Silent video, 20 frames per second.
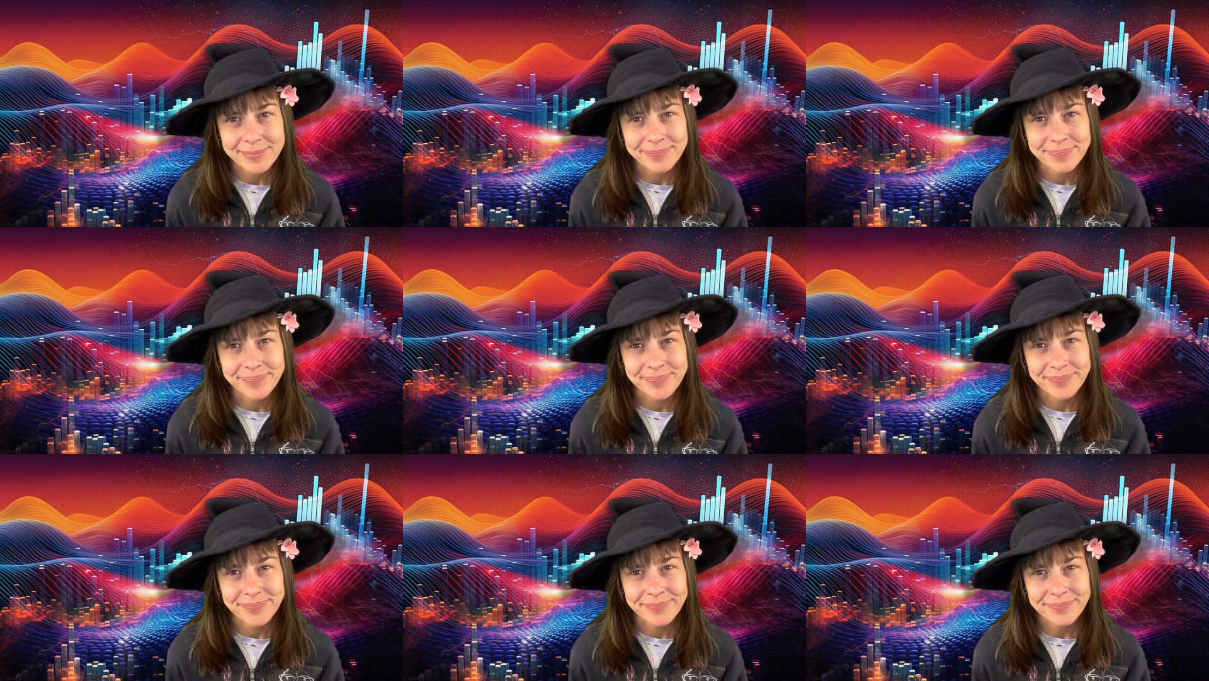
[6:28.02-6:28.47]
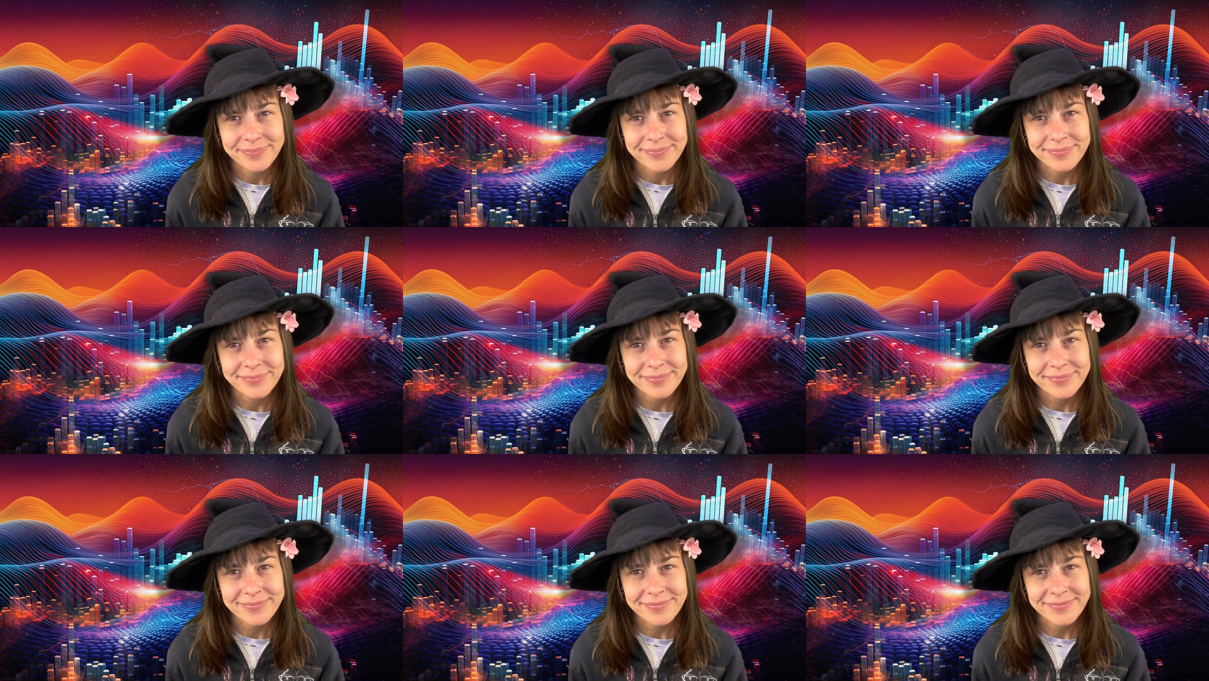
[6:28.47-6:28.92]

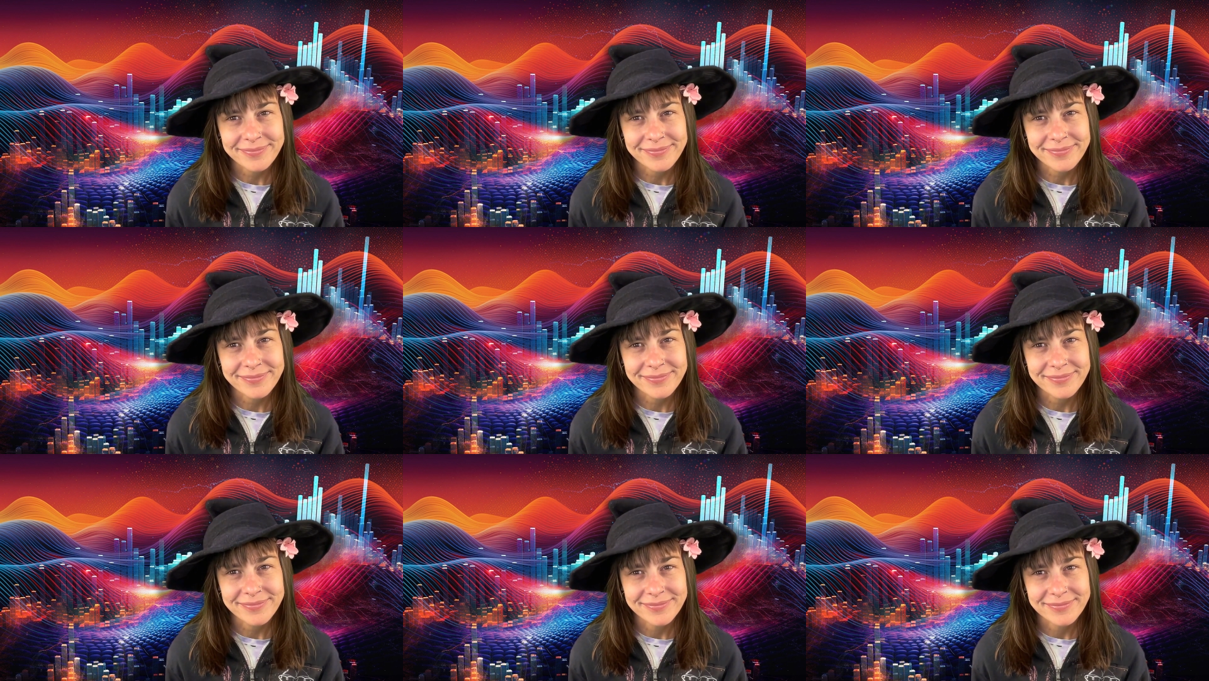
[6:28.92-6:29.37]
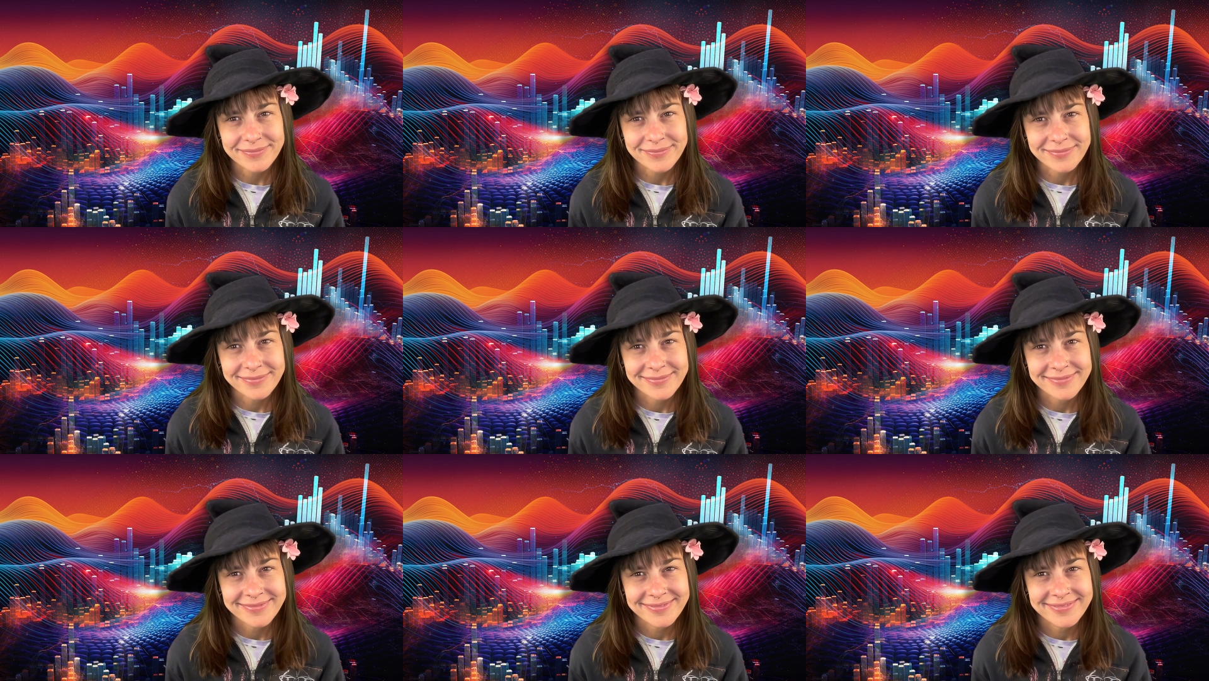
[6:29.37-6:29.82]

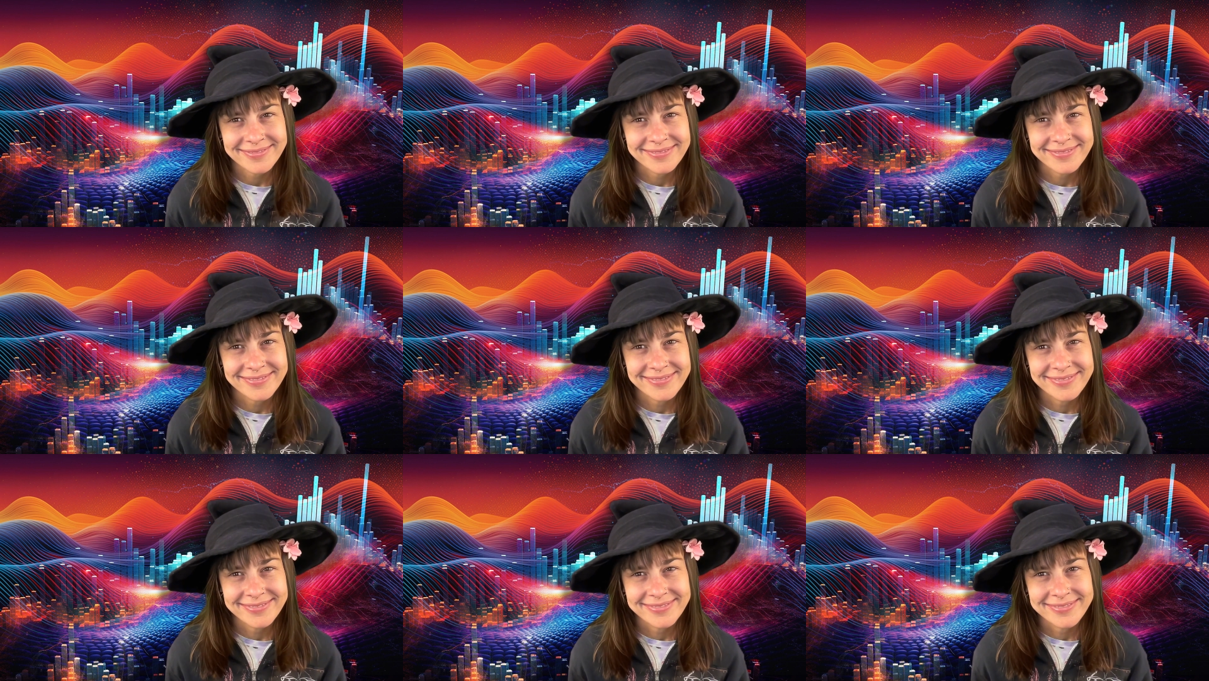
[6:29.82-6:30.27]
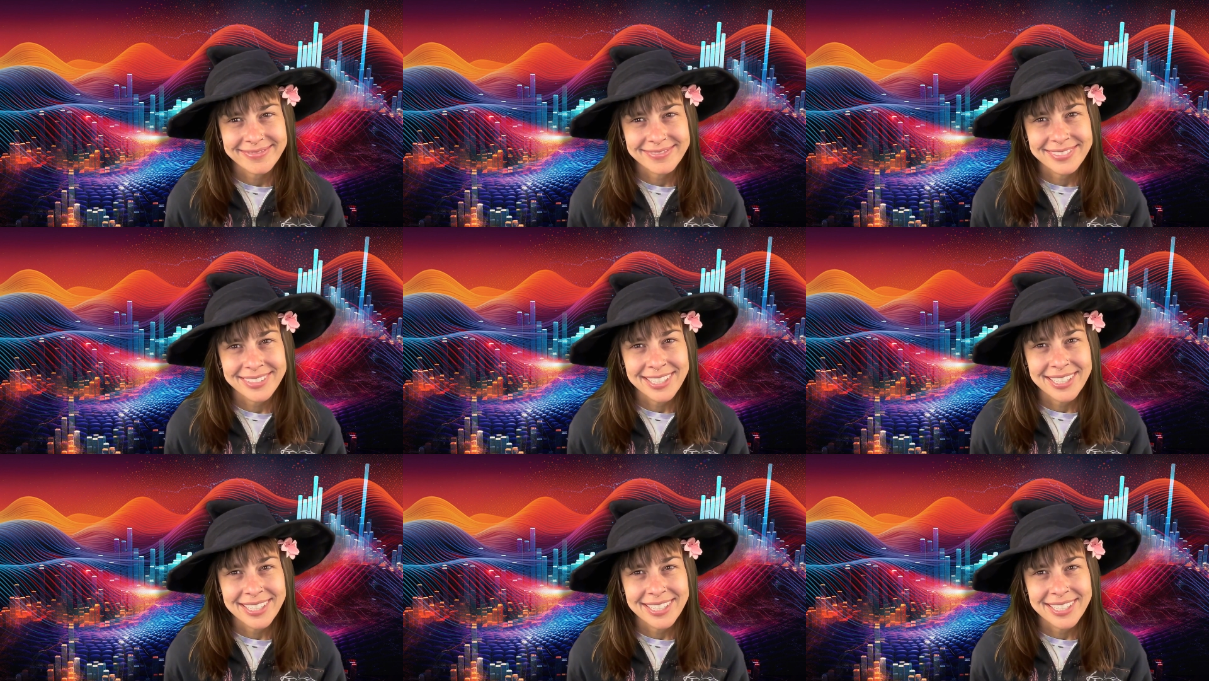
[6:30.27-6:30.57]
Nothing is said.